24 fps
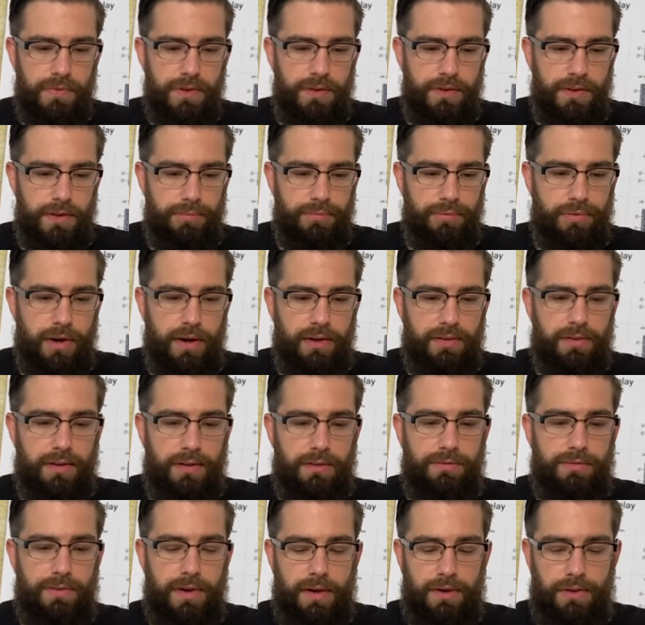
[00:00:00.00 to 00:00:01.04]
the
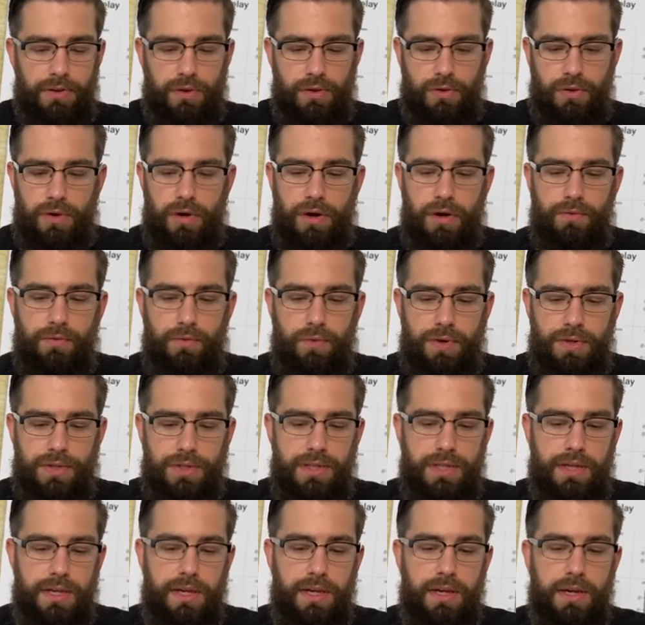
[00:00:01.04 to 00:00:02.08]
process value of
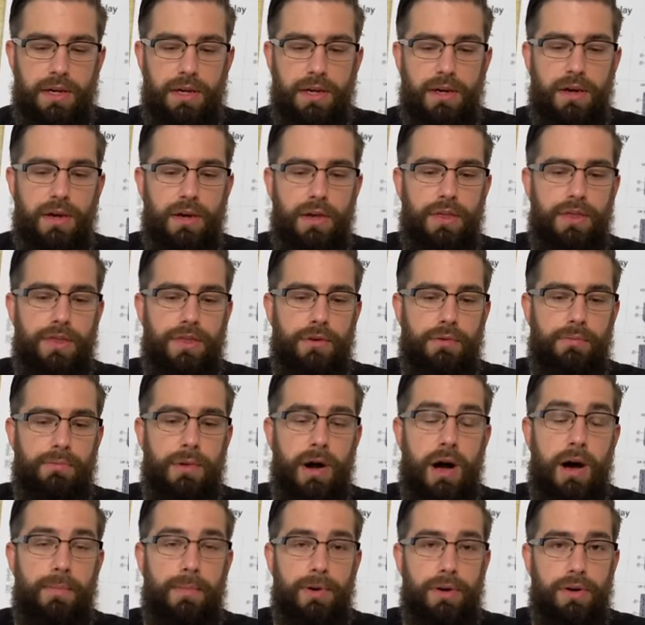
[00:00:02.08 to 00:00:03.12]
which the
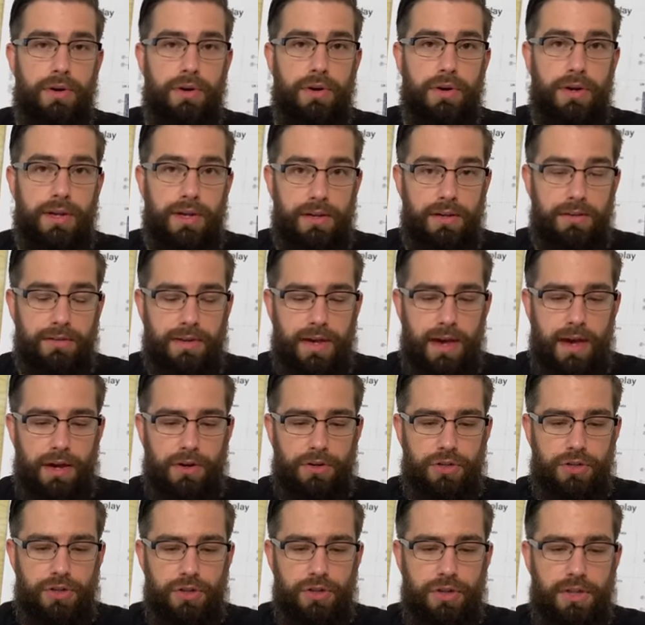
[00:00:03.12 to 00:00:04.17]
thermometer is
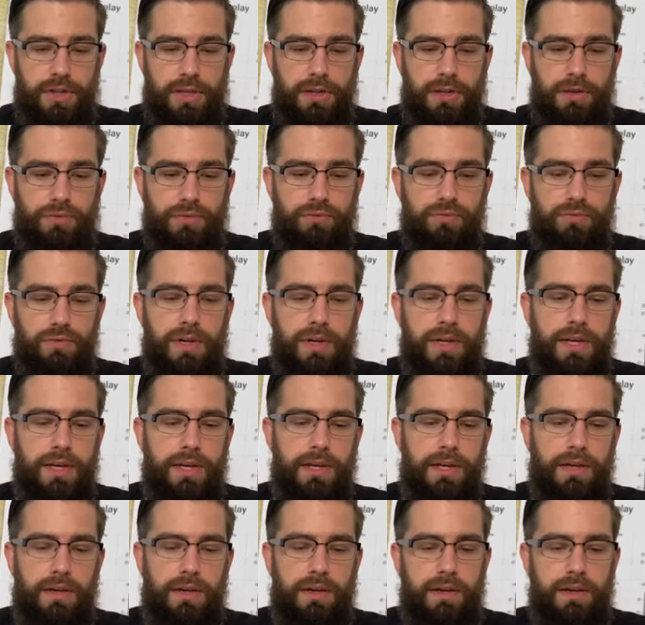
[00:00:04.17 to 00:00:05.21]
actually
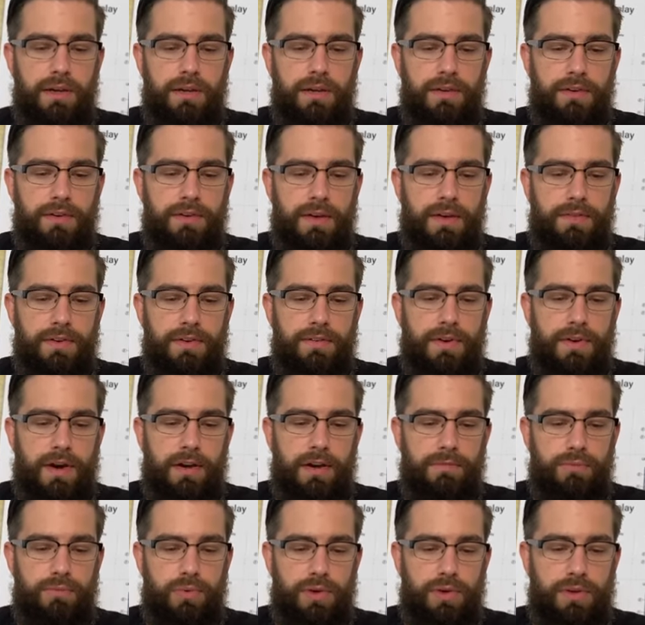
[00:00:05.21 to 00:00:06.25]
reading
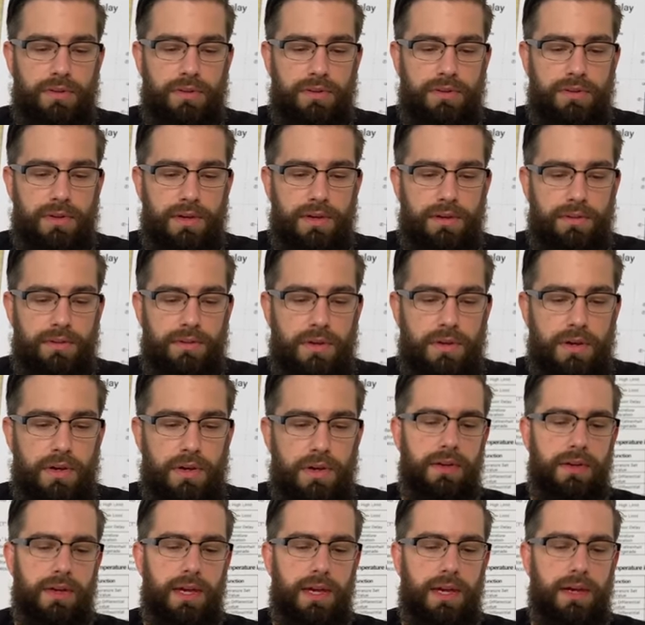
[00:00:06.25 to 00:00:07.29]
75.6.
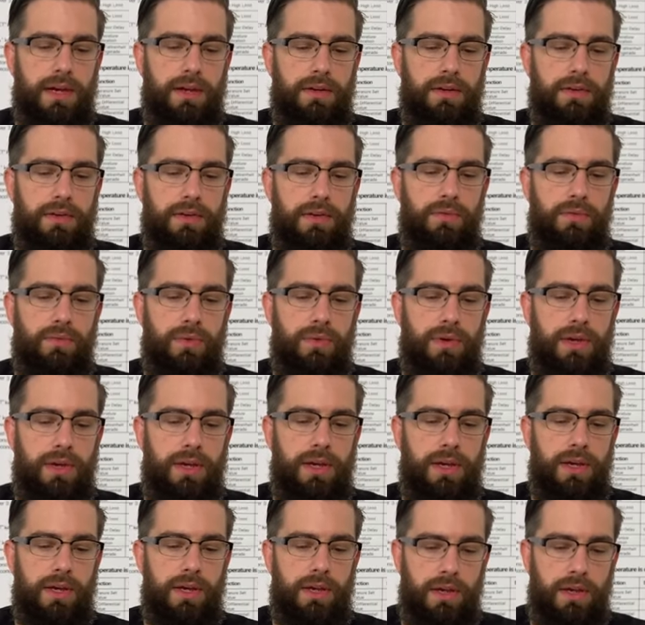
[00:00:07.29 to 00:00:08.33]
And
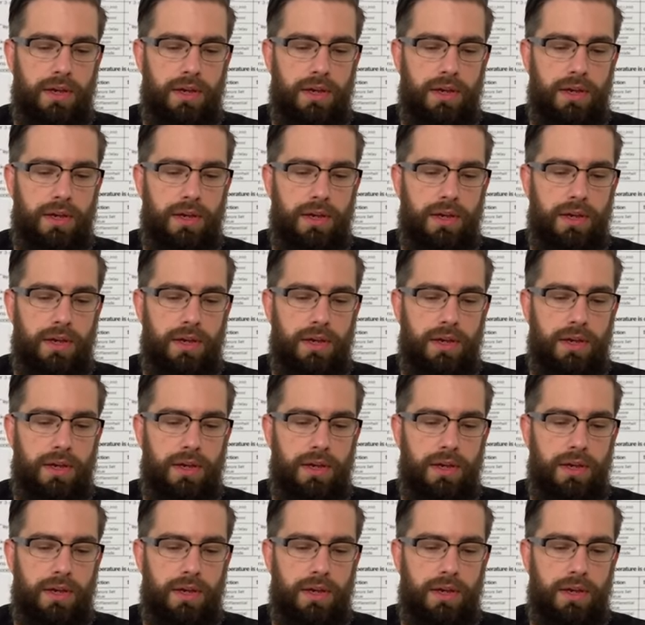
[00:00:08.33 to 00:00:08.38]
we